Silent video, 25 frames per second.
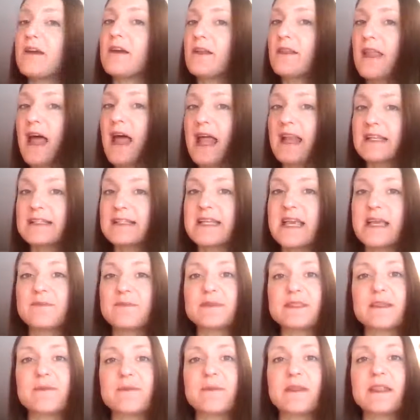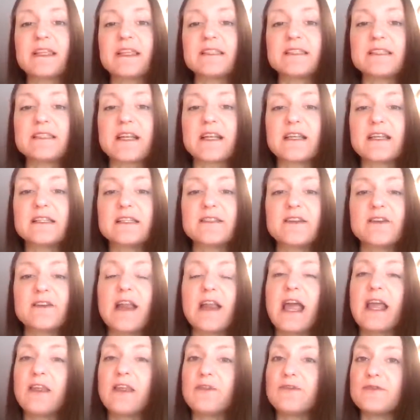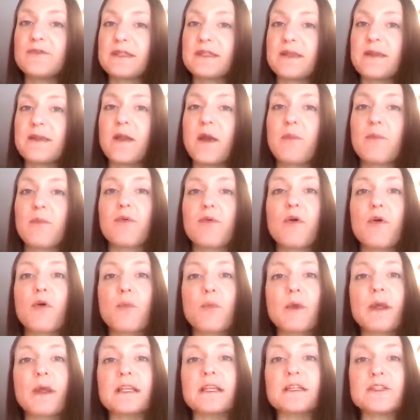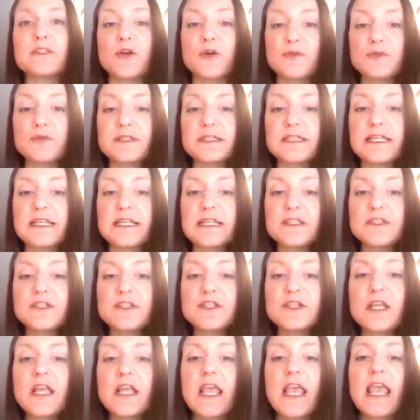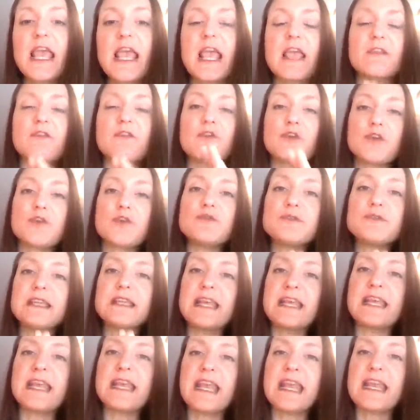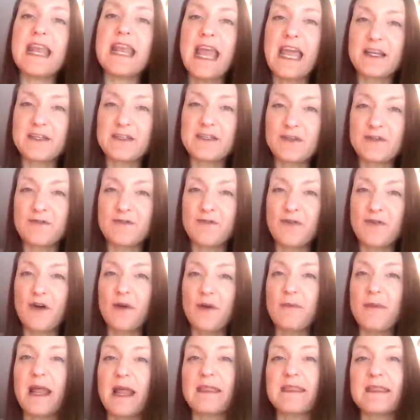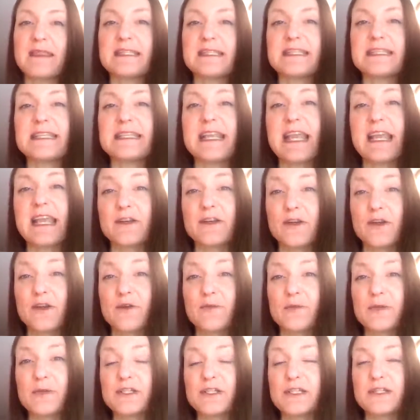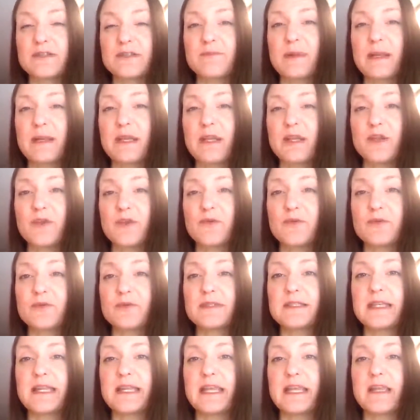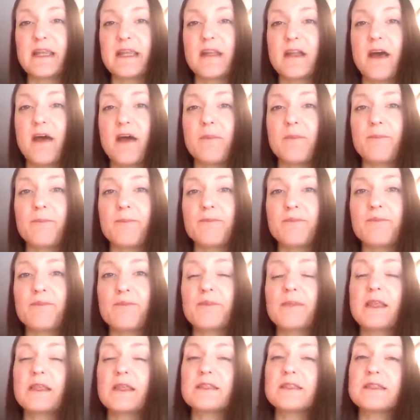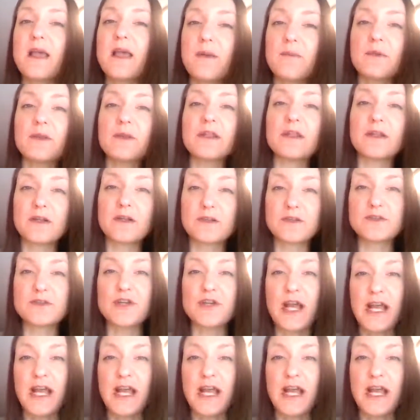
A lot of times some of these studies are not using appropriate dosage, and they're using an inactive form, not the standard, which has been used in some clinical